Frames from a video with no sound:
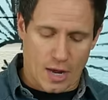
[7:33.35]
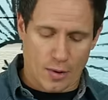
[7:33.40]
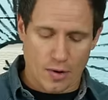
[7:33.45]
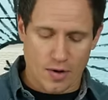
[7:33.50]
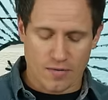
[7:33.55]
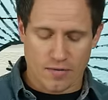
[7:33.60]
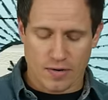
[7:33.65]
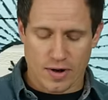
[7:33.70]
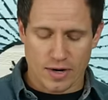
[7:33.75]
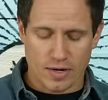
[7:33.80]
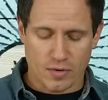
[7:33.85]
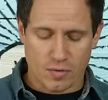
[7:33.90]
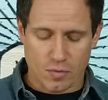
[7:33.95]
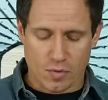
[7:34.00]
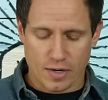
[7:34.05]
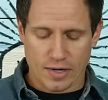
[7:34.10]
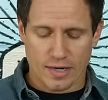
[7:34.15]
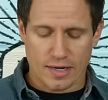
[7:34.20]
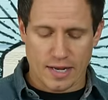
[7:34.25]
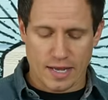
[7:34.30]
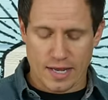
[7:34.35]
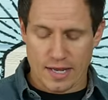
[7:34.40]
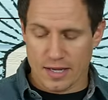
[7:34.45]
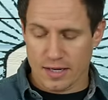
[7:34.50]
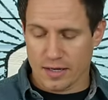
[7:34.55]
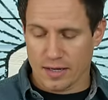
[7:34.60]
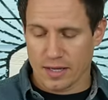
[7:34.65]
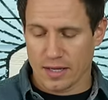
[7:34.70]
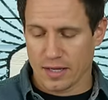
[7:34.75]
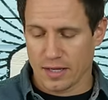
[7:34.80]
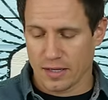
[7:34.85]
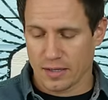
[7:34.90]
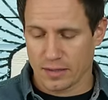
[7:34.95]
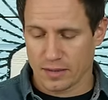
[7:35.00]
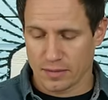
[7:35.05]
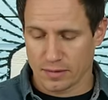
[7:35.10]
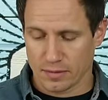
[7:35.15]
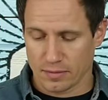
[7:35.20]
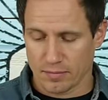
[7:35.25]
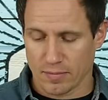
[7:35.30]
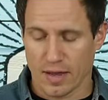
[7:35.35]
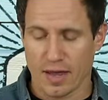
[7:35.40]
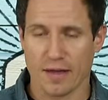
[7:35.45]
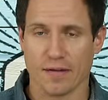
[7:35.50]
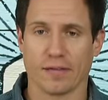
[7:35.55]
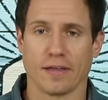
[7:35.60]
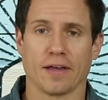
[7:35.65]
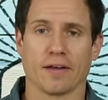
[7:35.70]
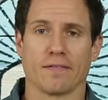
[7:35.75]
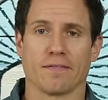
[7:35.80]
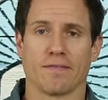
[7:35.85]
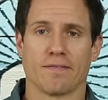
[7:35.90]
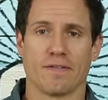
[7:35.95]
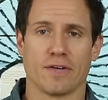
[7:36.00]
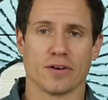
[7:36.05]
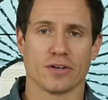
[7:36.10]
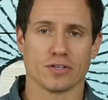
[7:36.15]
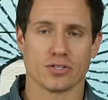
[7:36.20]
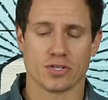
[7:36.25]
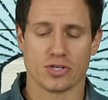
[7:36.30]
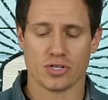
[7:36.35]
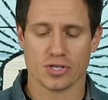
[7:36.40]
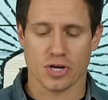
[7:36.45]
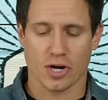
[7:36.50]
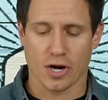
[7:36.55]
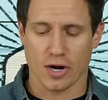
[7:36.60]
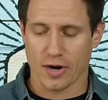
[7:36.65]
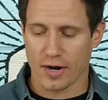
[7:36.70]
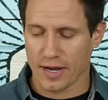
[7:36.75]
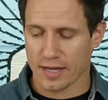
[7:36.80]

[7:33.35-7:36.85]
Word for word: However, I don't want it in my like finished jar.